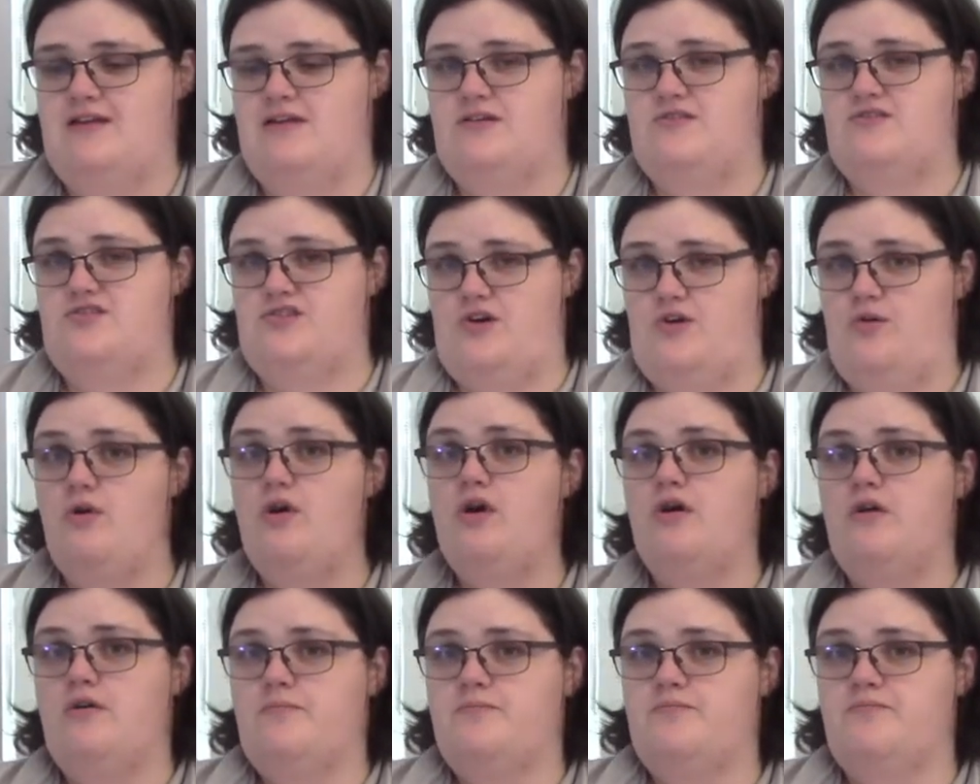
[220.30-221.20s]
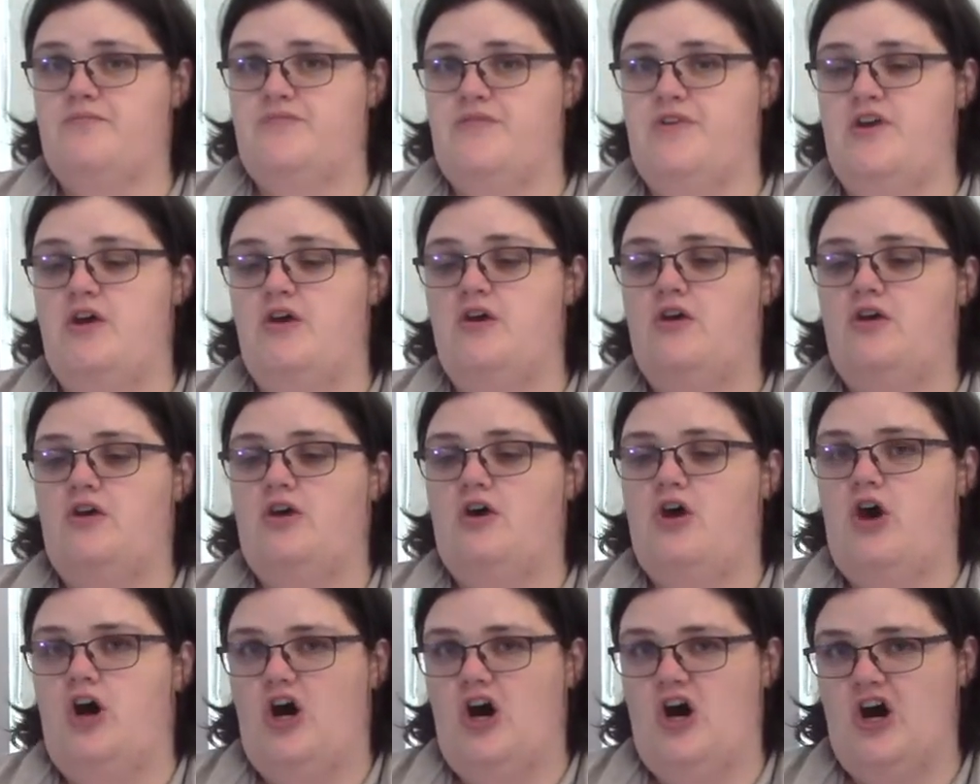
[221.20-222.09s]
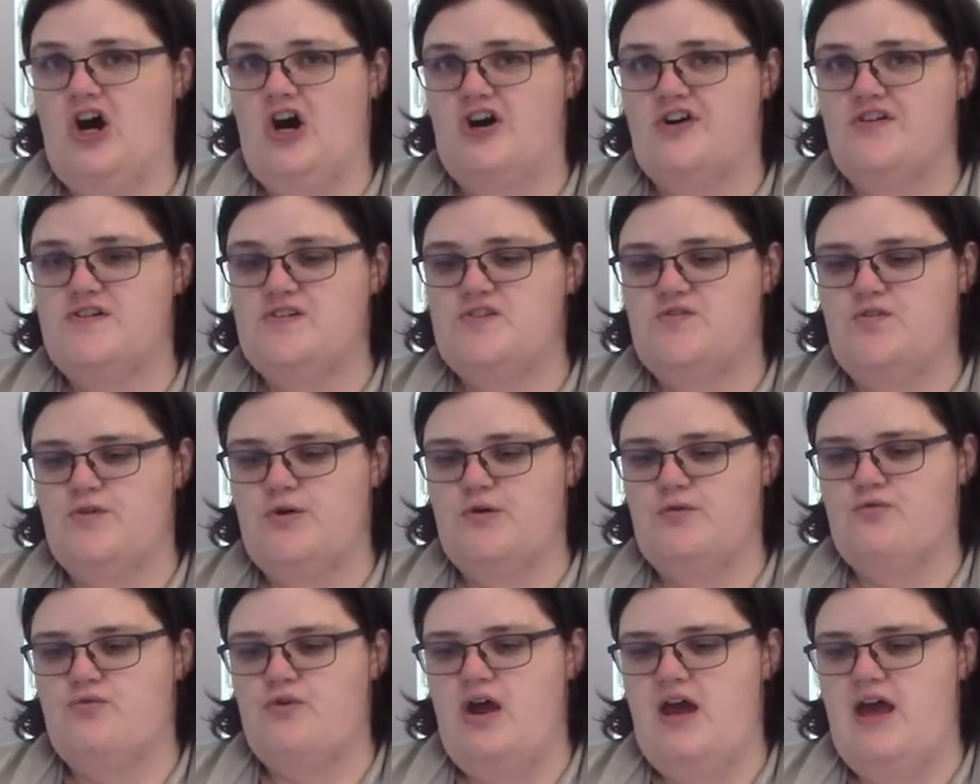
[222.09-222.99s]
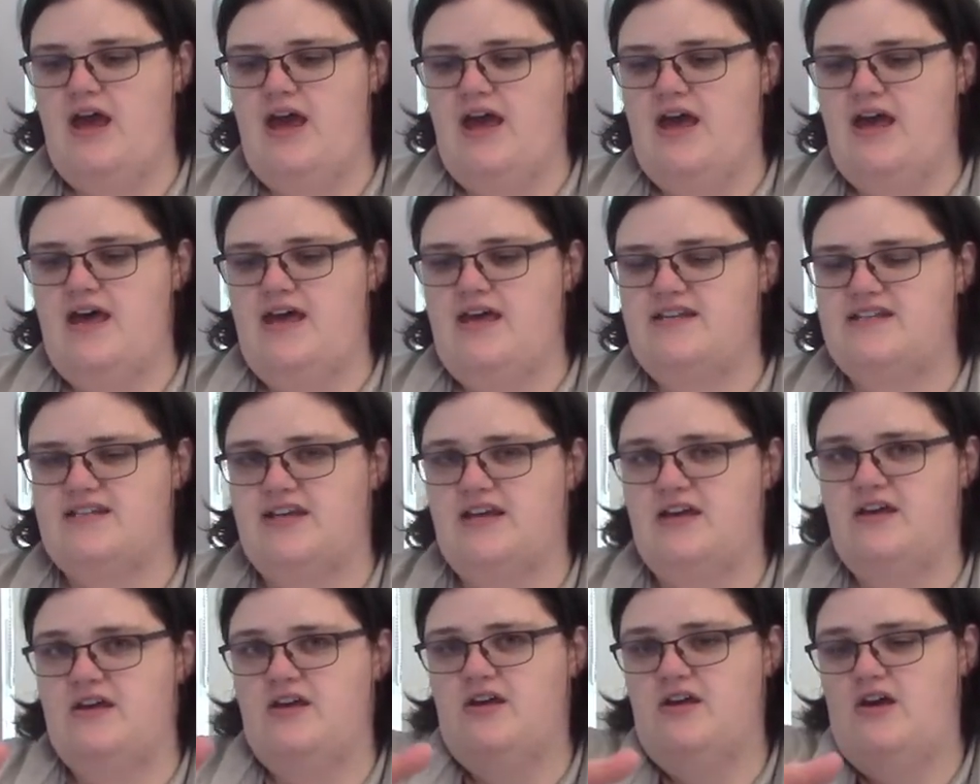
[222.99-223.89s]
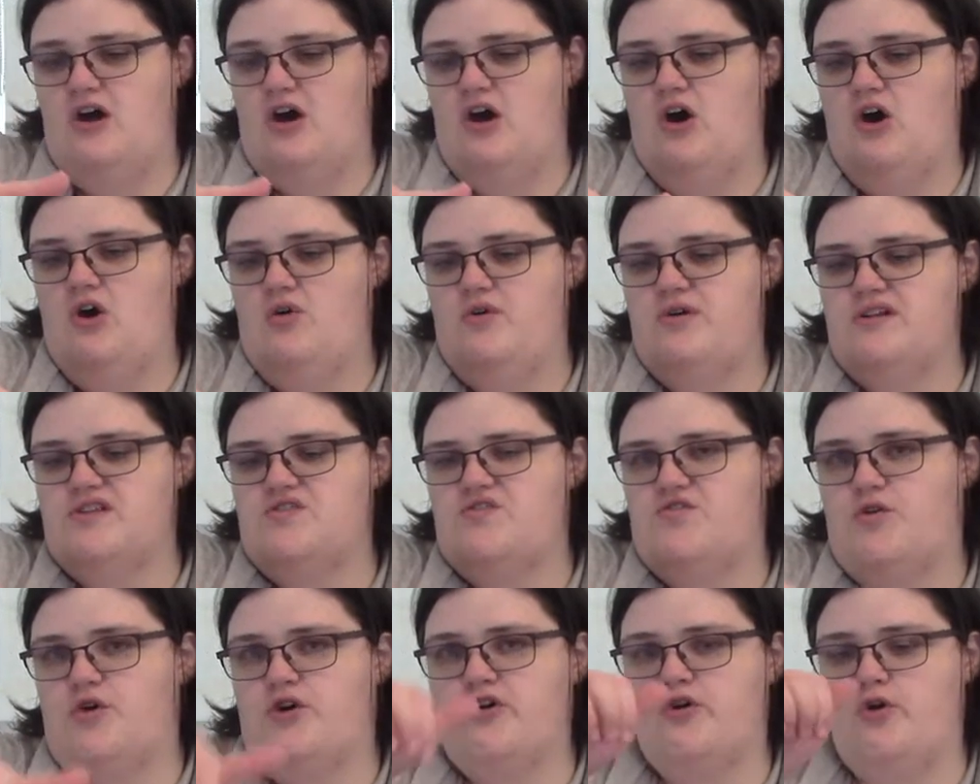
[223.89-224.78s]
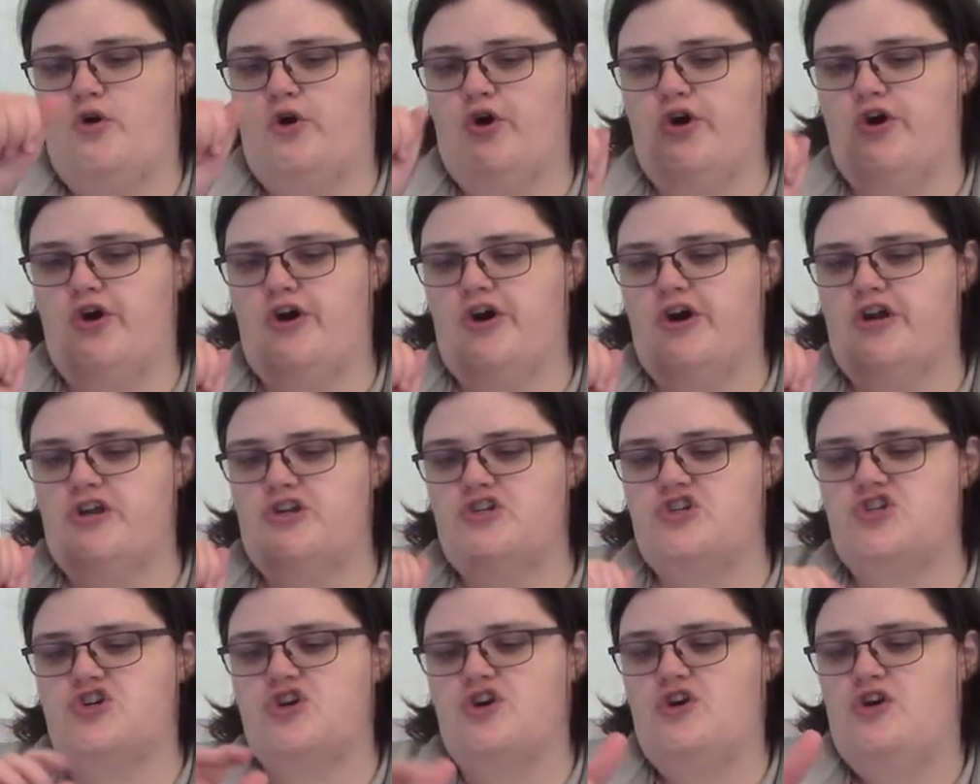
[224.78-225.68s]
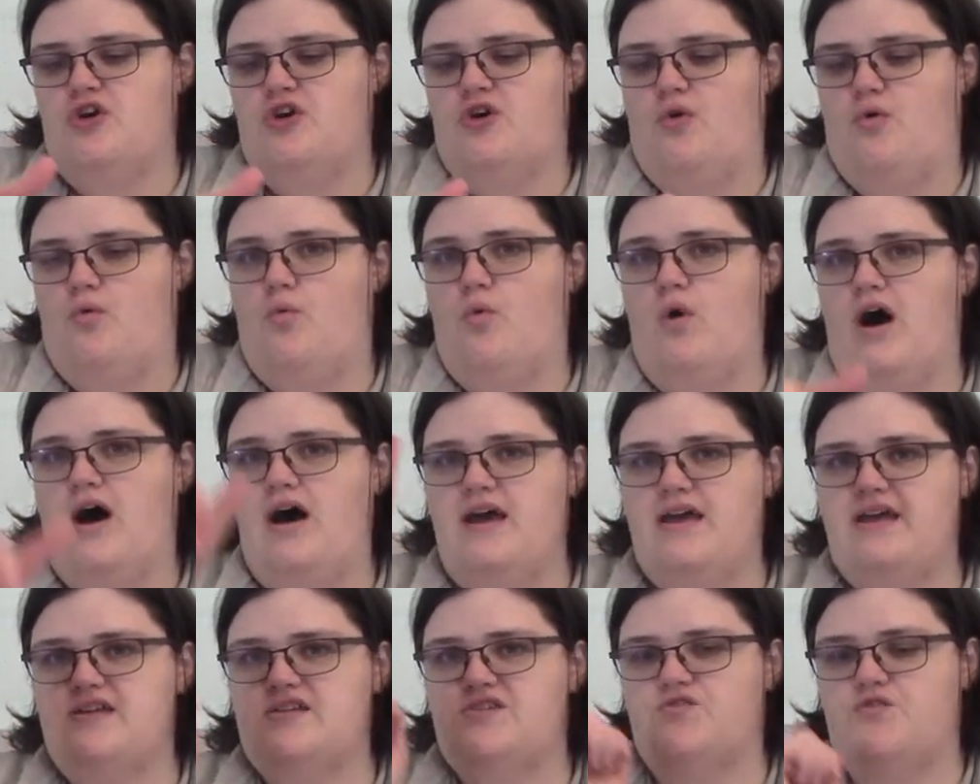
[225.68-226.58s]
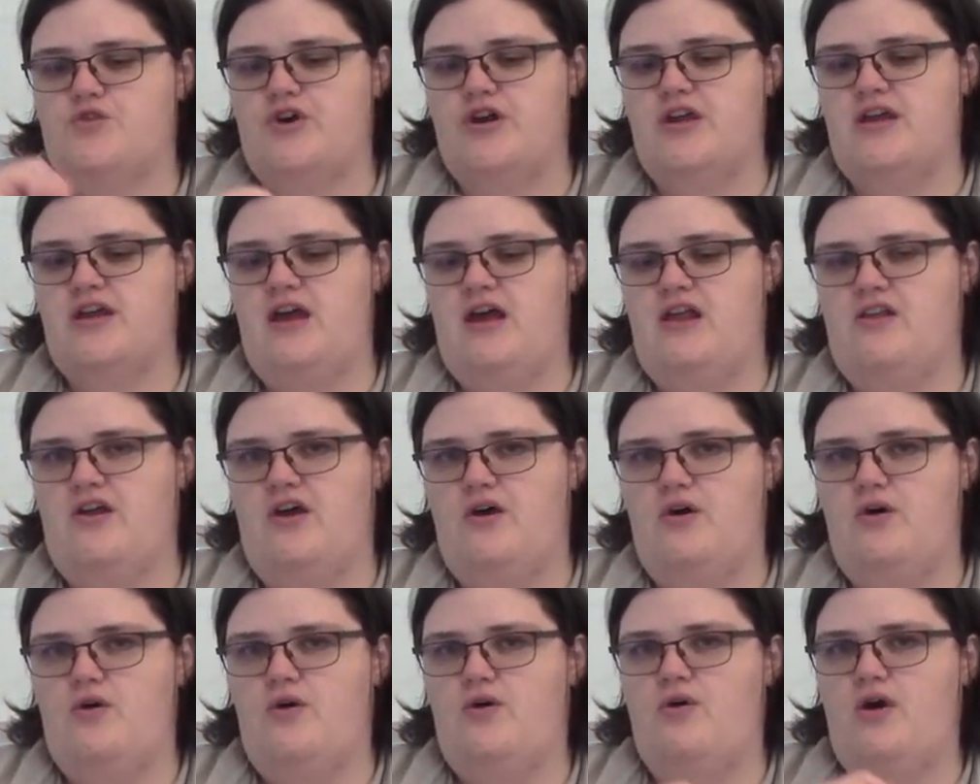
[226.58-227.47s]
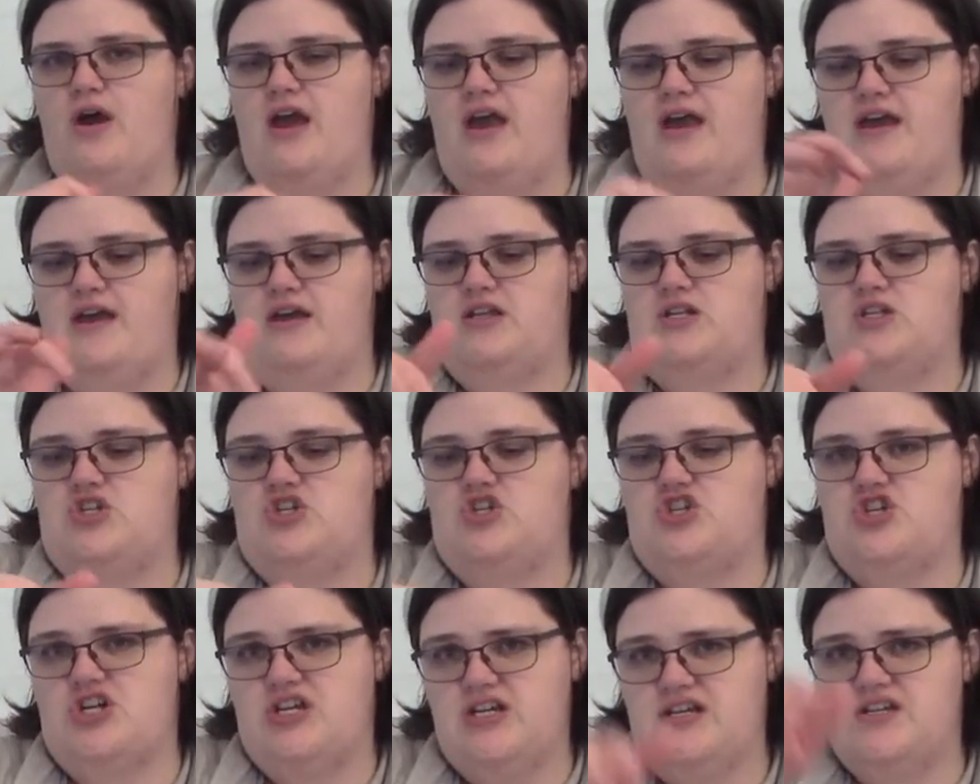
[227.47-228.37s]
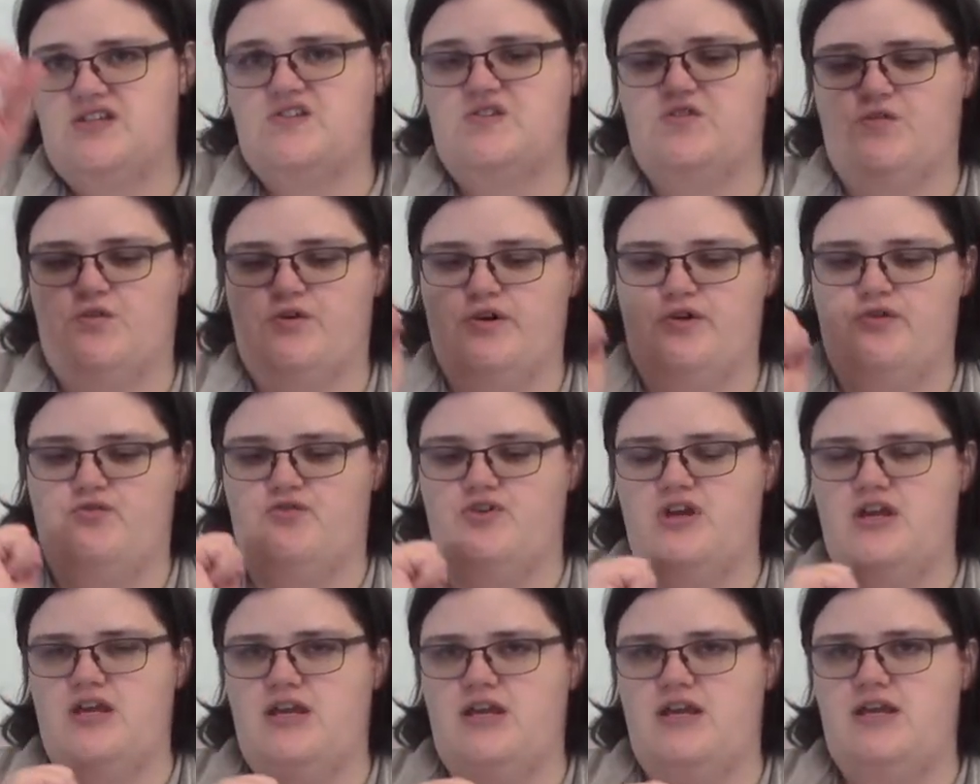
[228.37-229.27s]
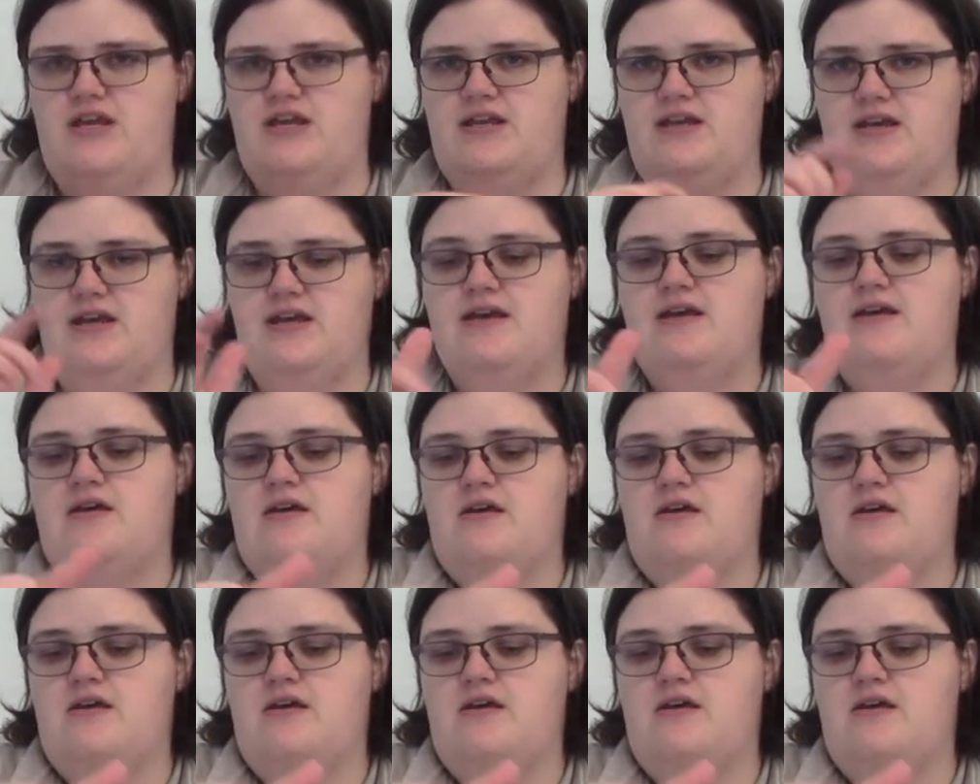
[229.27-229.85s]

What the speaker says: So, R is for red, O is for orange, Y is for yellow, and G is for green.